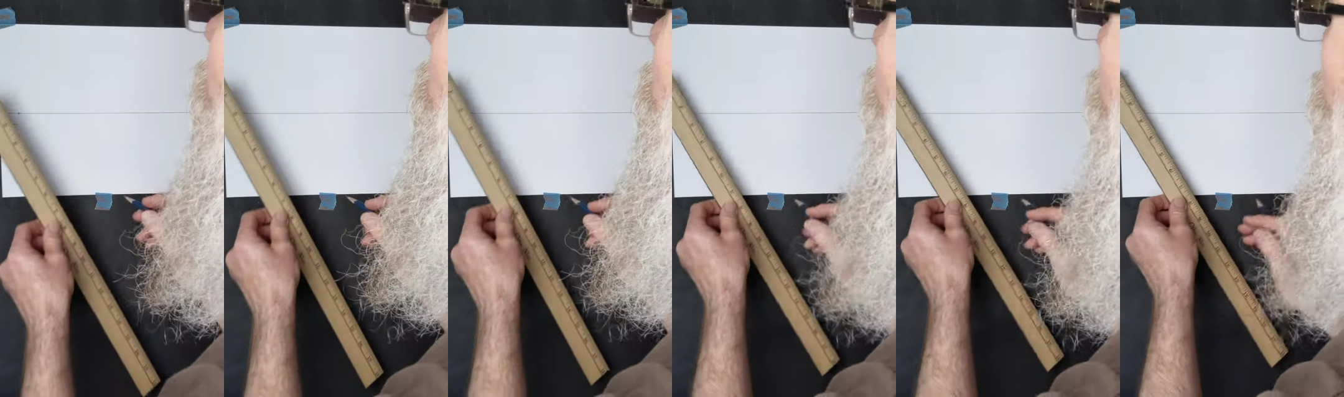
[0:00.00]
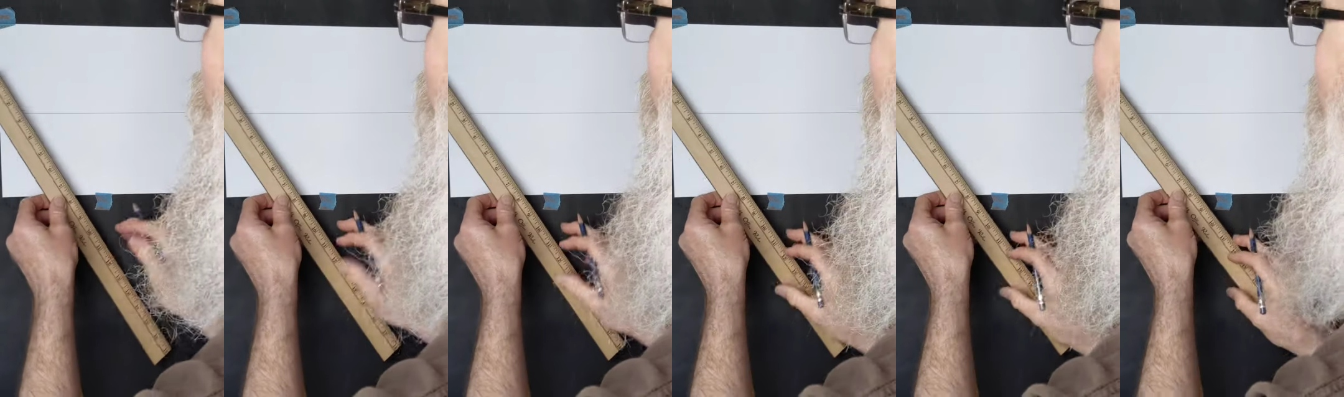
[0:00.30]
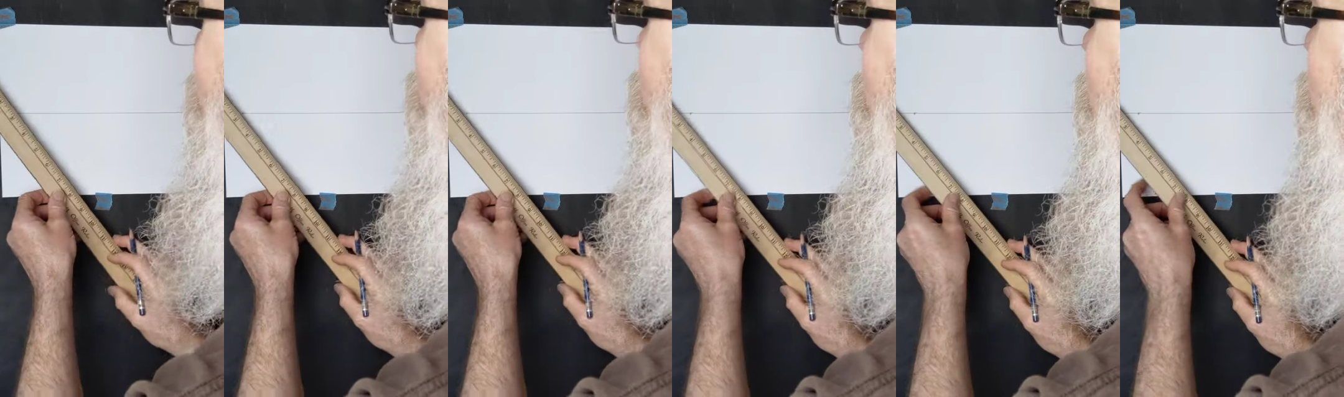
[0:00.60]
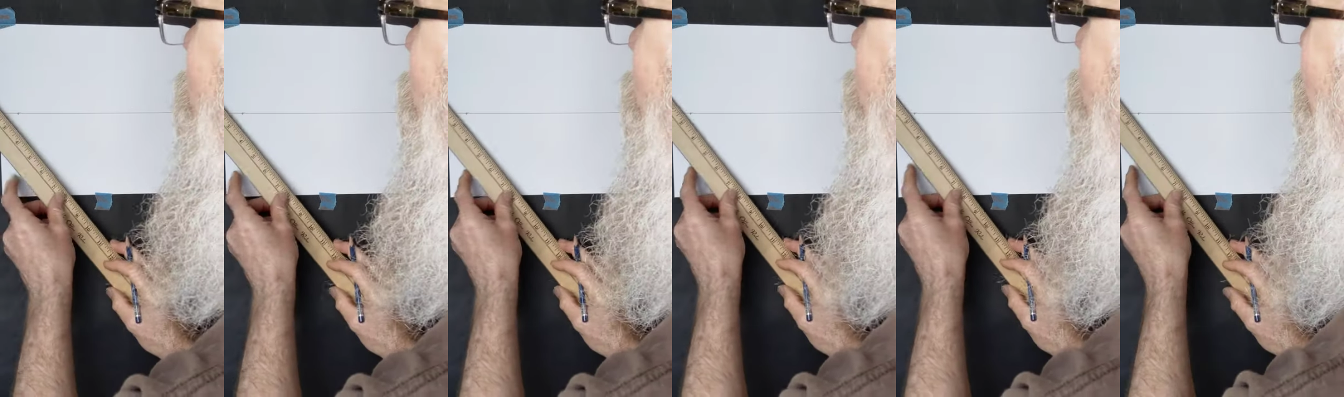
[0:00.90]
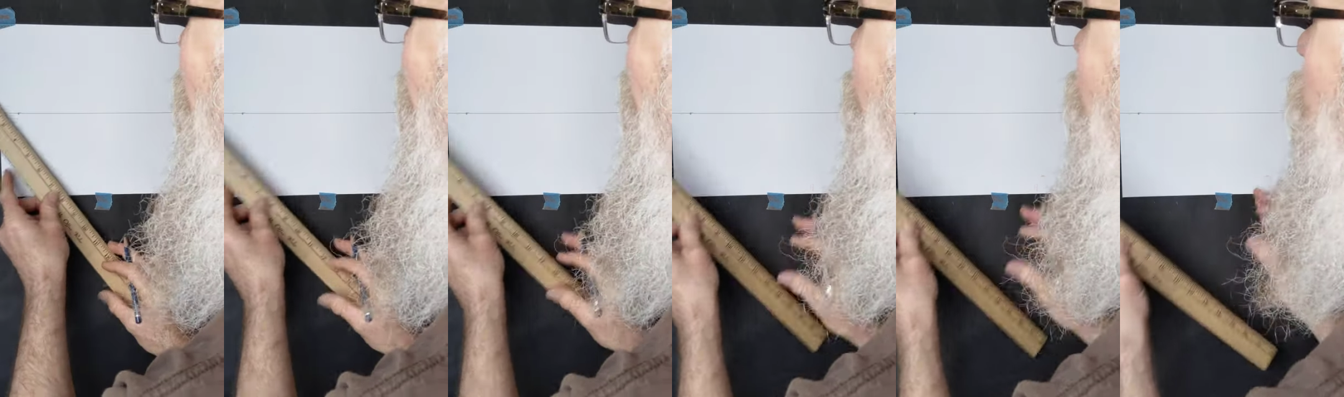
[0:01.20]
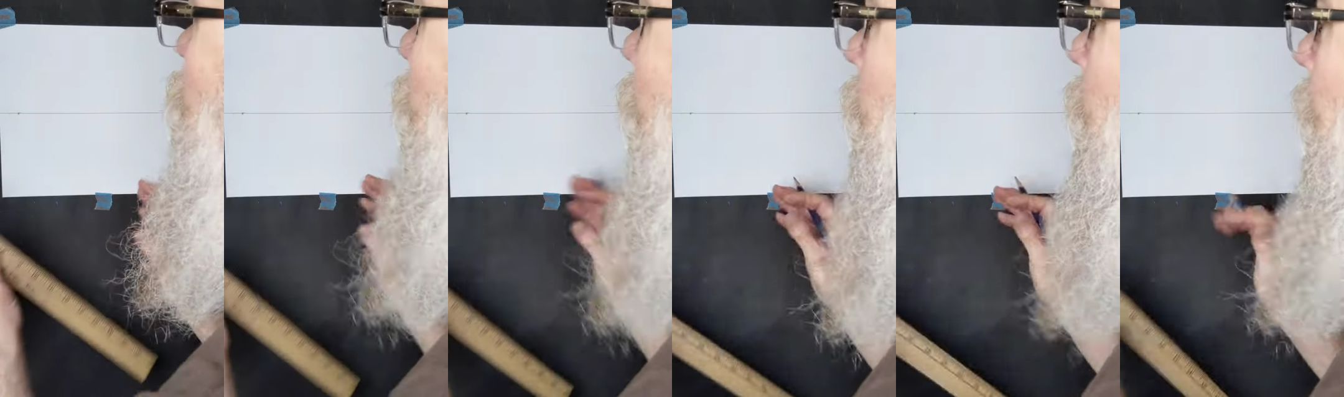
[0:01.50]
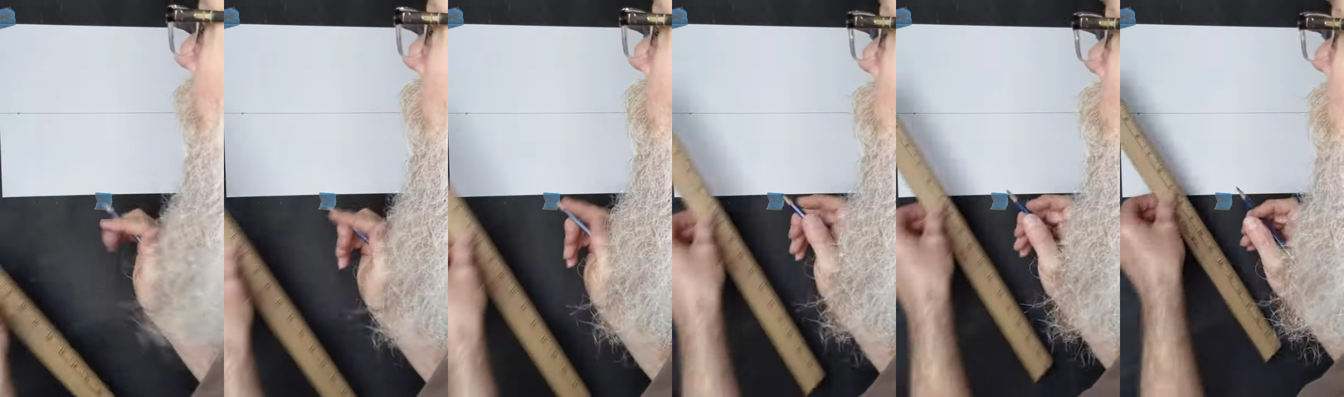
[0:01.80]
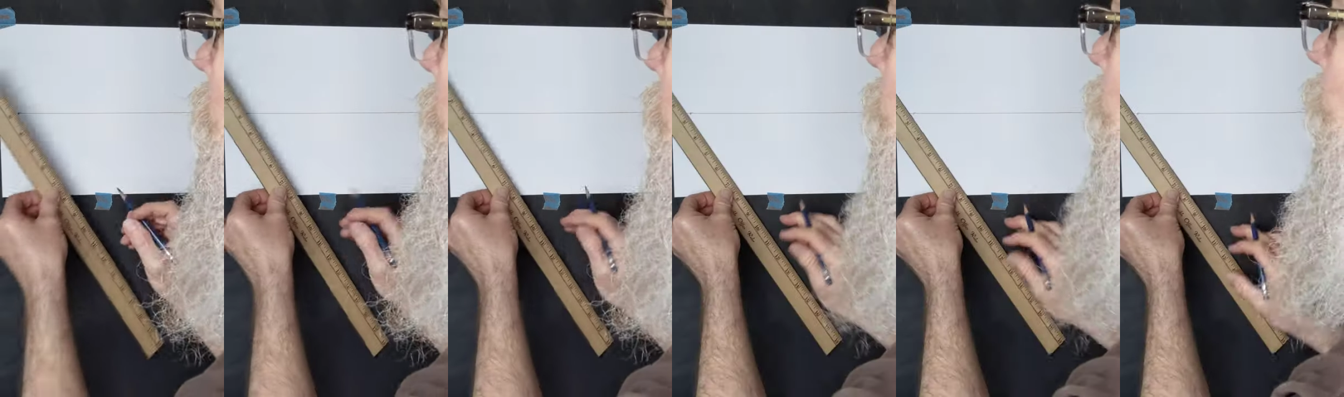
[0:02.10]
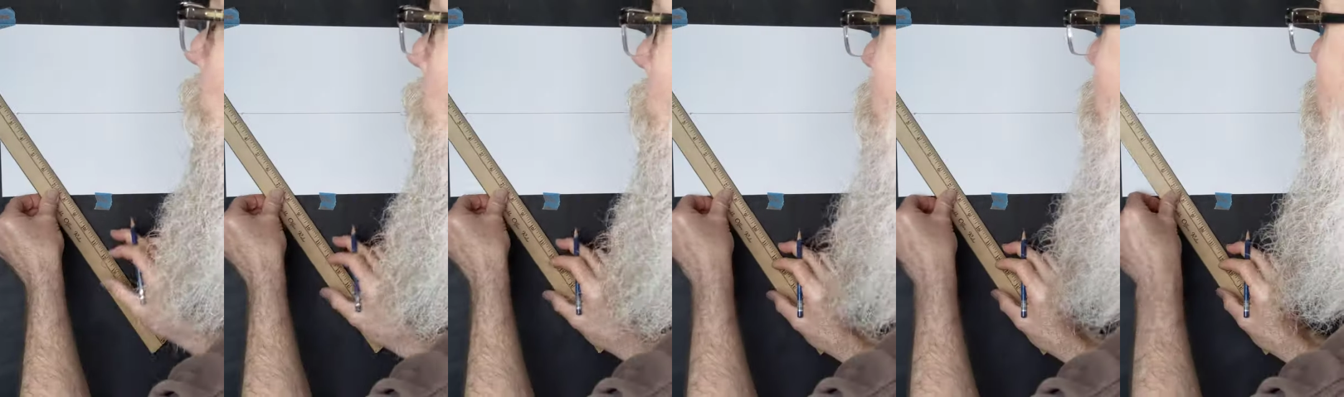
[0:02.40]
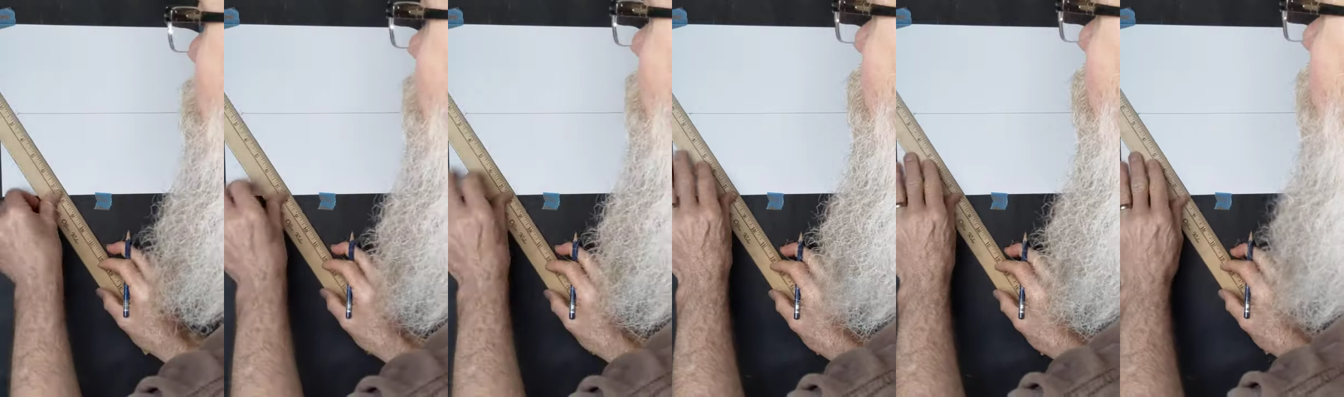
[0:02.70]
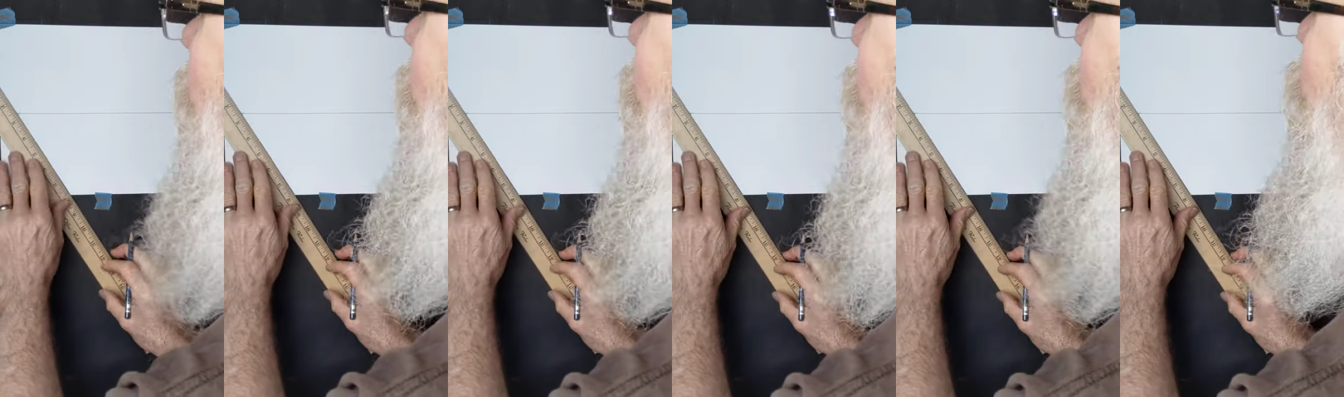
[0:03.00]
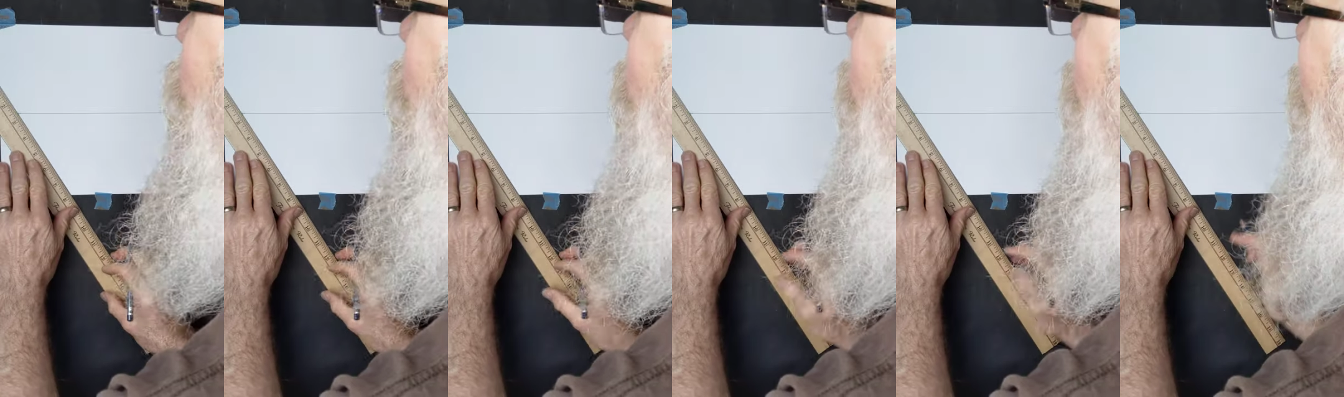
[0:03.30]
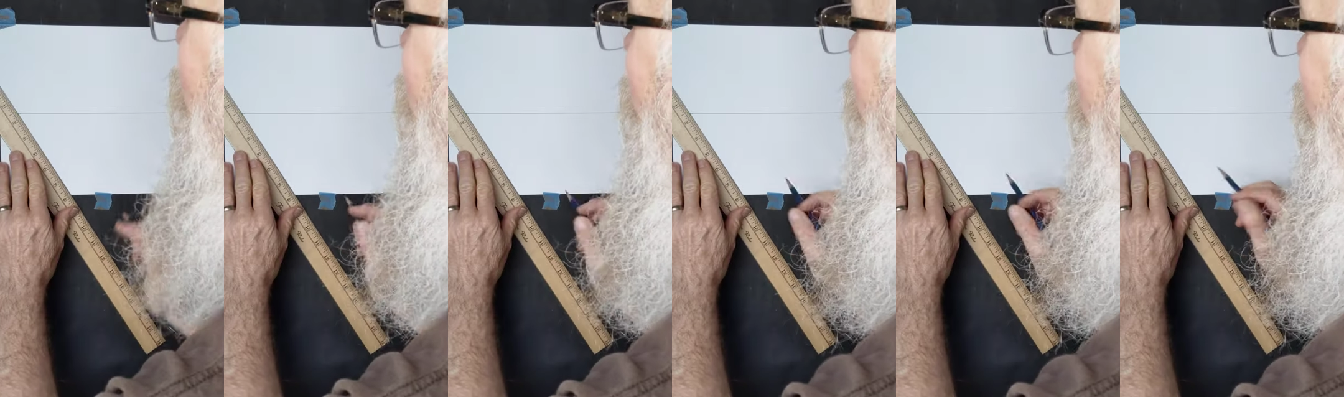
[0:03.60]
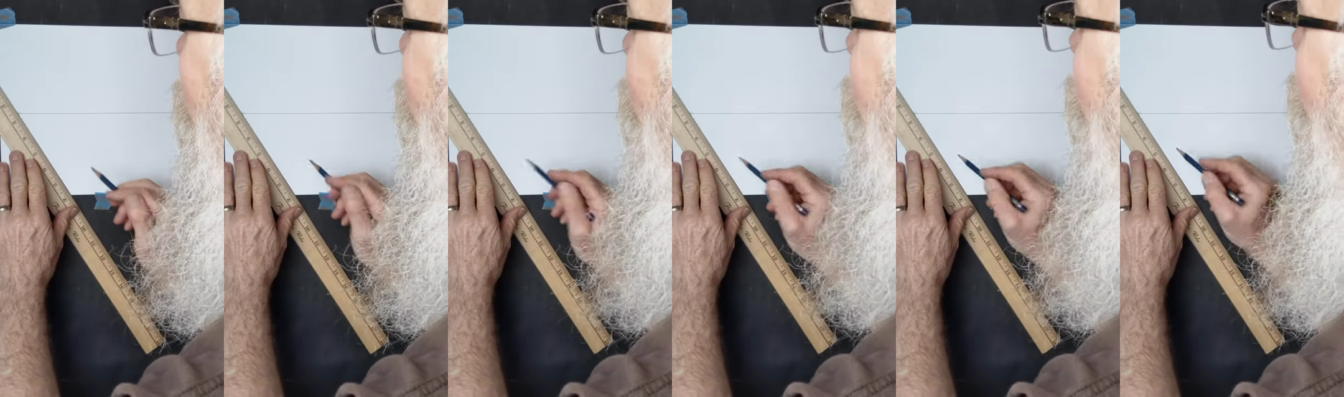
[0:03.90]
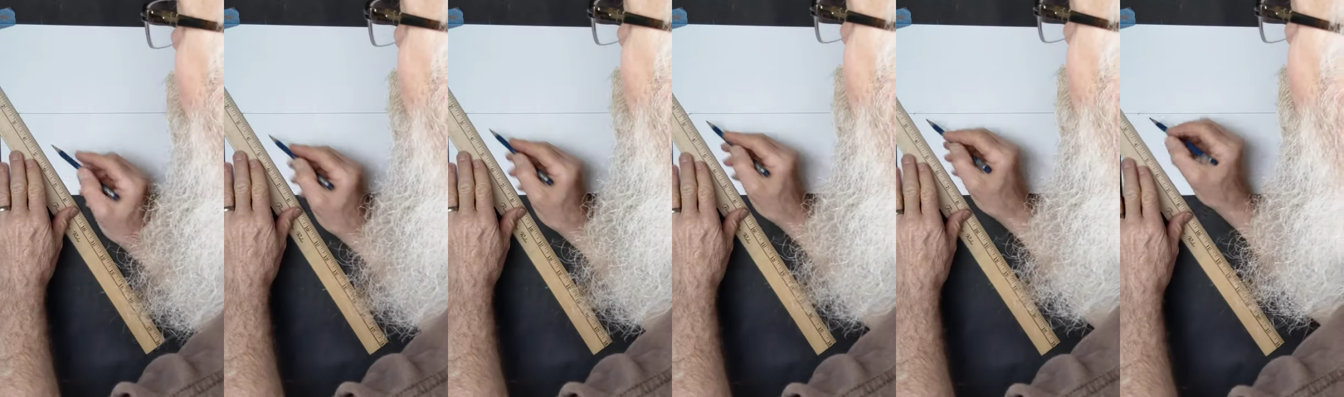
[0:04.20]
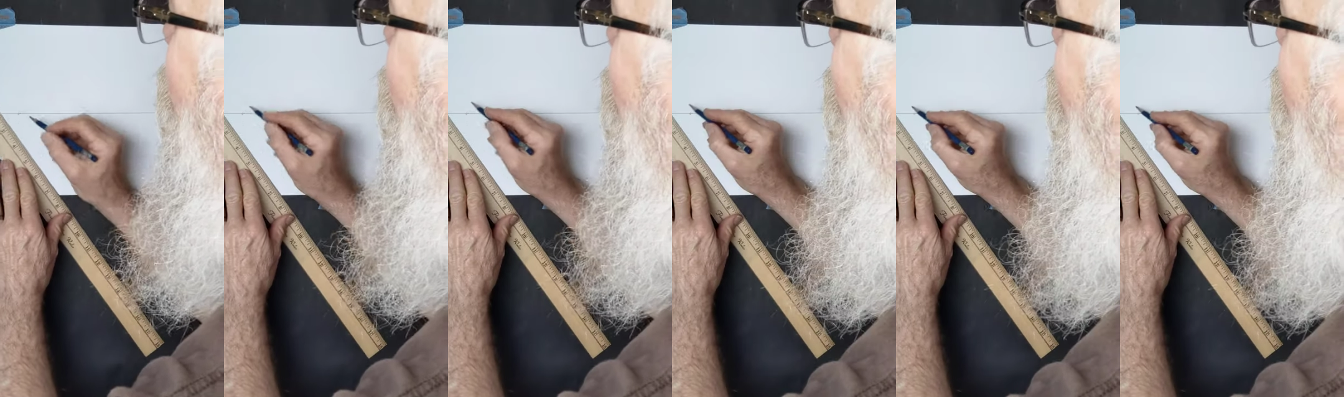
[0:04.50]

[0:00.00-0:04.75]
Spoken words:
(no speaker visible)